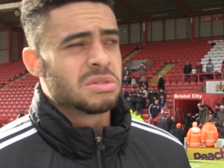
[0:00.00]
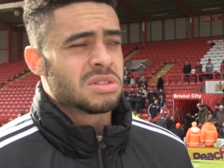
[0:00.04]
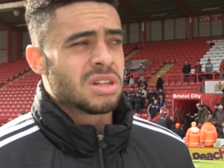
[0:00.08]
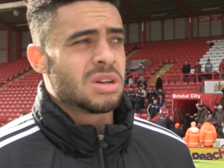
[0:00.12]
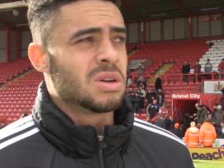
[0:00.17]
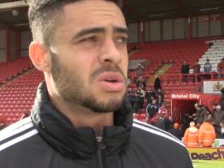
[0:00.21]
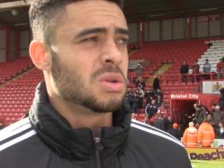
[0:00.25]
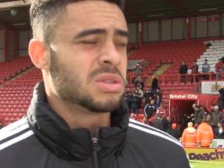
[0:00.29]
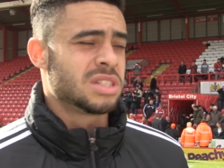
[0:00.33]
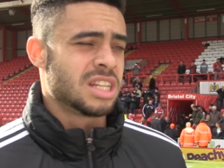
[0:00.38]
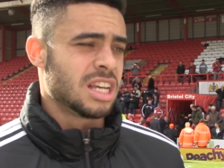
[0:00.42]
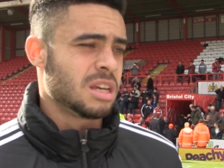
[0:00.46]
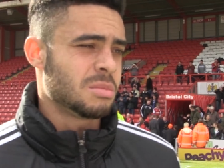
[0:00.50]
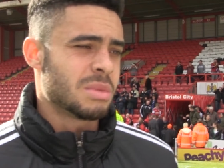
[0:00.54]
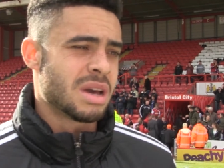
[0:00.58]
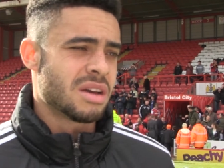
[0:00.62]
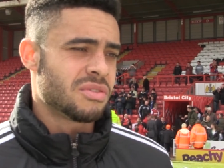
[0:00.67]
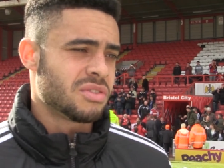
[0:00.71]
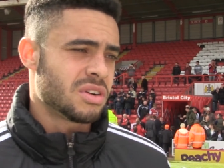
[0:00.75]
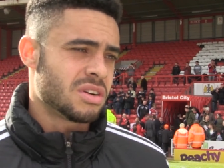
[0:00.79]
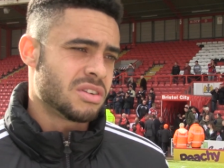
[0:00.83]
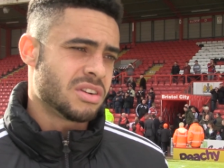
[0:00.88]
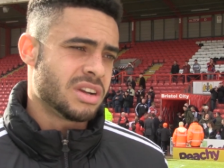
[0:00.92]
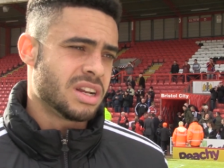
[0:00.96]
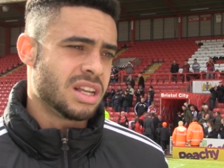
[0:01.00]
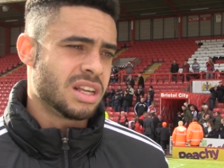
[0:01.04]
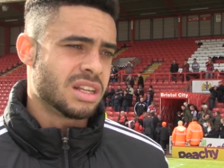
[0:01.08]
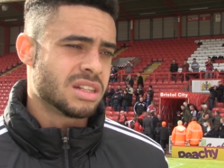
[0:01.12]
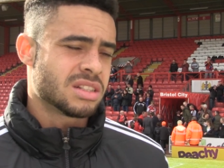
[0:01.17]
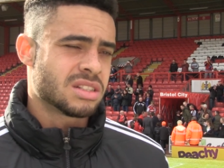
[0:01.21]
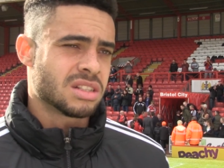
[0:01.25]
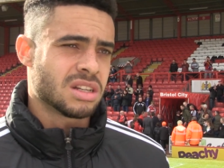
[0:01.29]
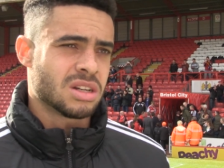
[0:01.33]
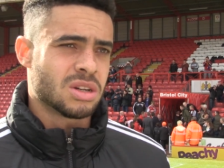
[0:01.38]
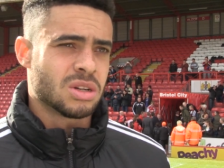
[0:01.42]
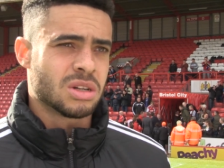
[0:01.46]
it was a whole team effort really.
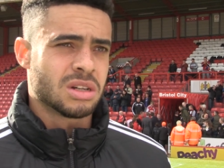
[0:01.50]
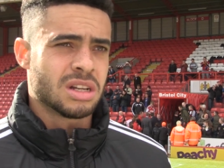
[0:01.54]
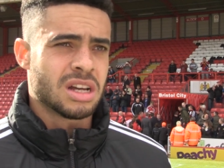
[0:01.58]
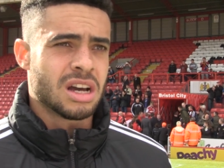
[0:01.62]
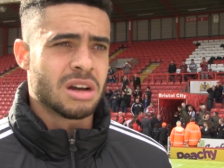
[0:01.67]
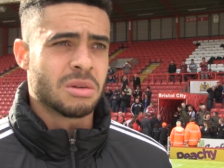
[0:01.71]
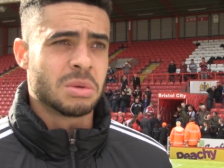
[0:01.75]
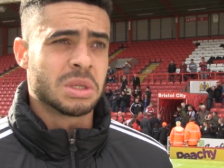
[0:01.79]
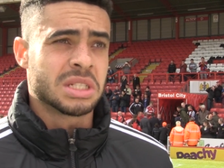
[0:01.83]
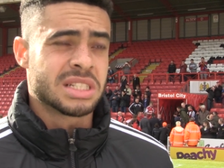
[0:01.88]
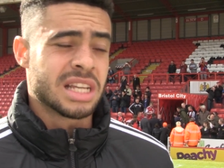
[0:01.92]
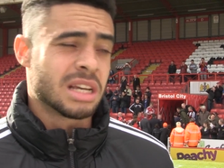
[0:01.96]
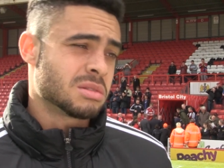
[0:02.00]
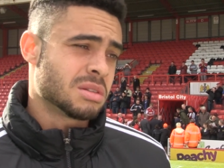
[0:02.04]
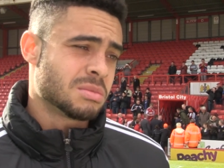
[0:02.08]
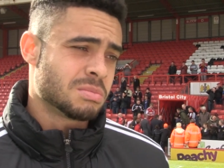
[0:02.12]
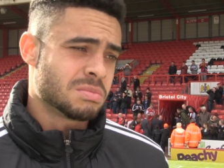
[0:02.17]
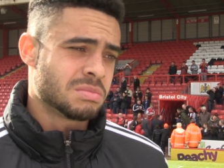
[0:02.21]
So I want to